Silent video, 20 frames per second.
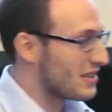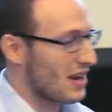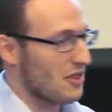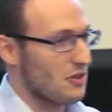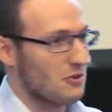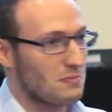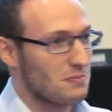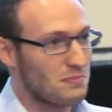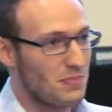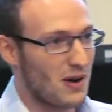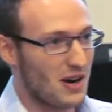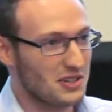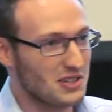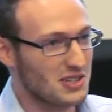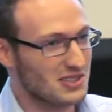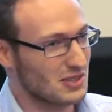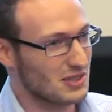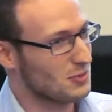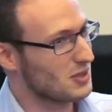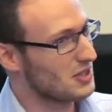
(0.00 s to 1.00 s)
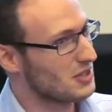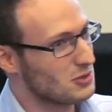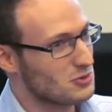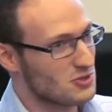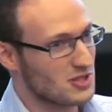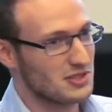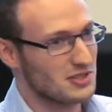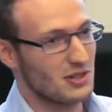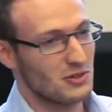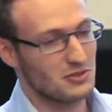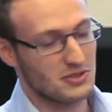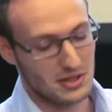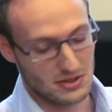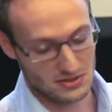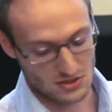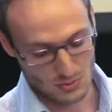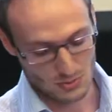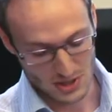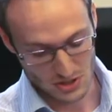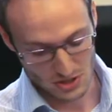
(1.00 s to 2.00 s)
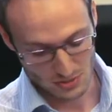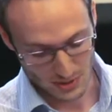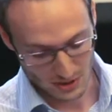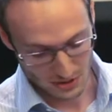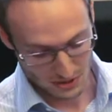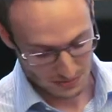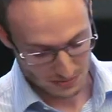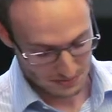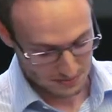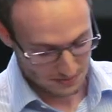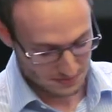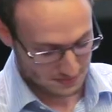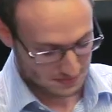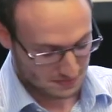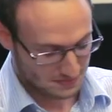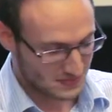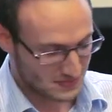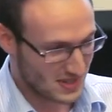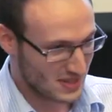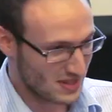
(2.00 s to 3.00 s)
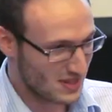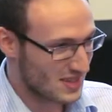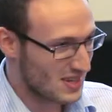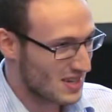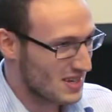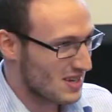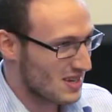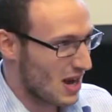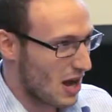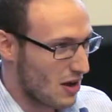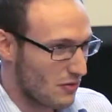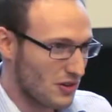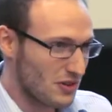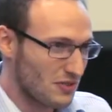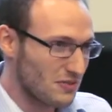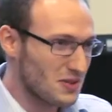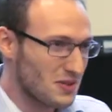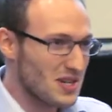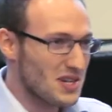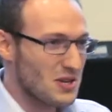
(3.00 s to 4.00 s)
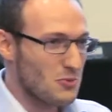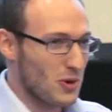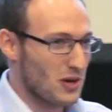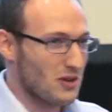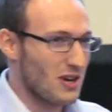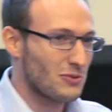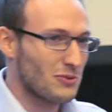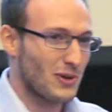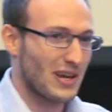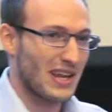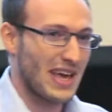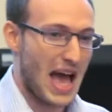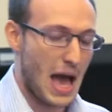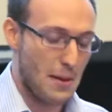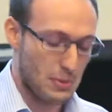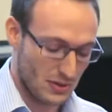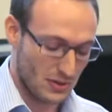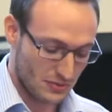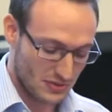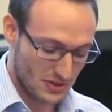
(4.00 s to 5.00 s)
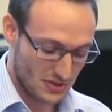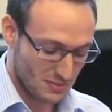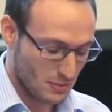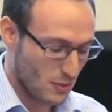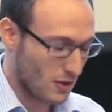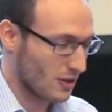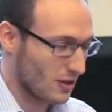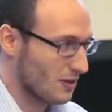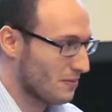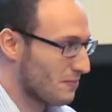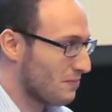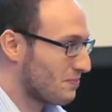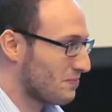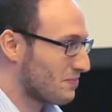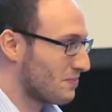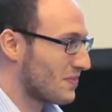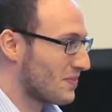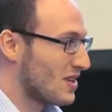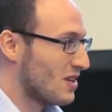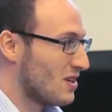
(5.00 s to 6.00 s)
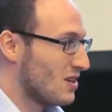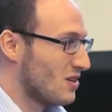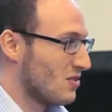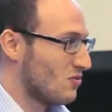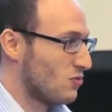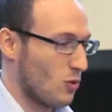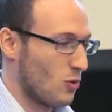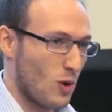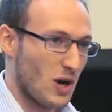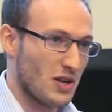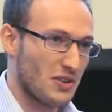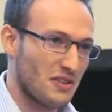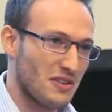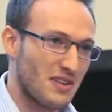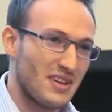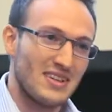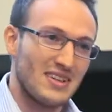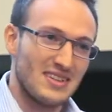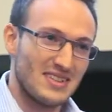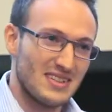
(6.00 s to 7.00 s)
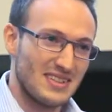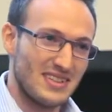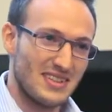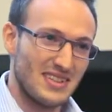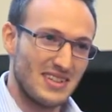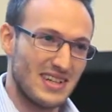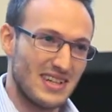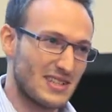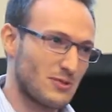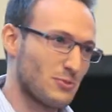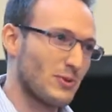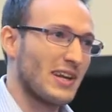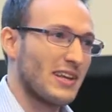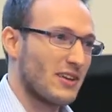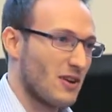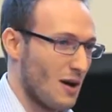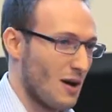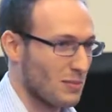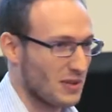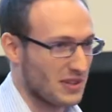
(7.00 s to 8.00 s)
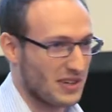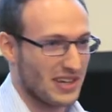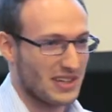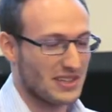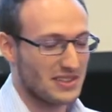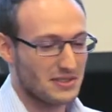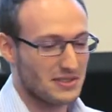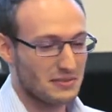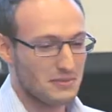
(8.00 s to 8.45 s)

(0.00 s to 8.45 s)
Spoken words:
other particles that we usually don't hear so much about. However, we're not really happy with this model. For one, it's really complicated,